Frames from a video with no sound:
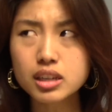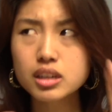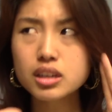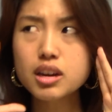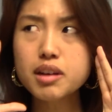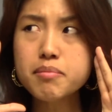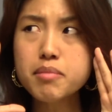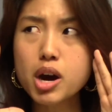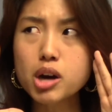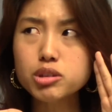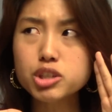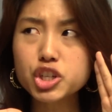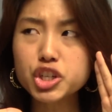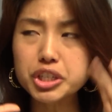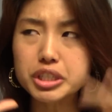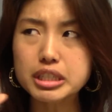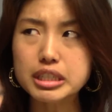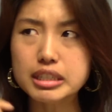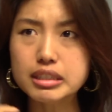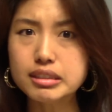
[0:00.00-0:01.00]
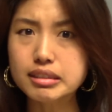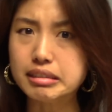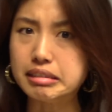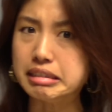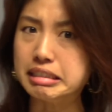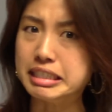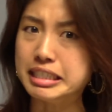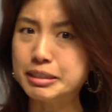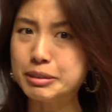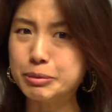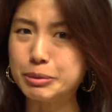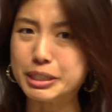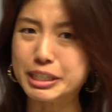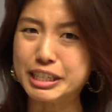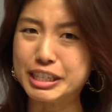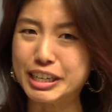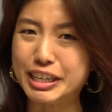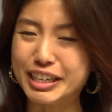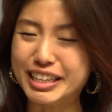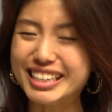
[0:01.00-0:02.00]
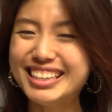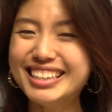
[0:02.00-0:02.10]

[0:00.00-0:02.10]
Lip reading: Emotional. Awkward.